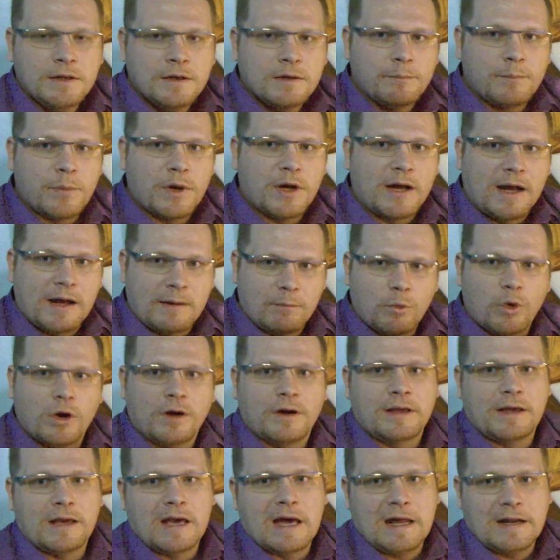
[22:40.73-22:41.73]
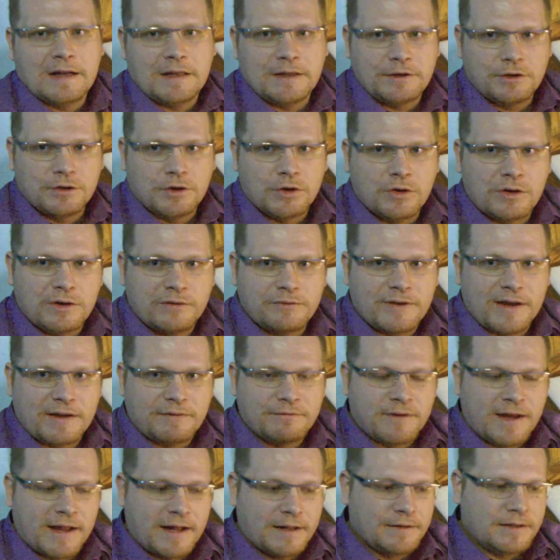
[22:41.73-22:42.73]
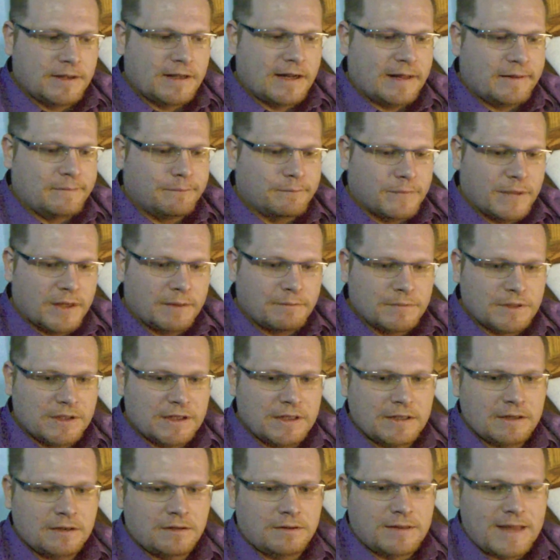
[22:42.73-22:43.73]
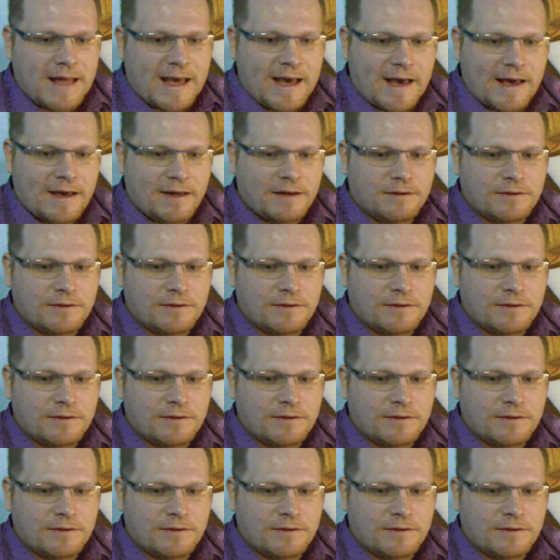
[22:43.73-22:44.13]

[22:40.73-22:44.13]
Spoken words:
But I'm working on it. If I find that I'm getting a lot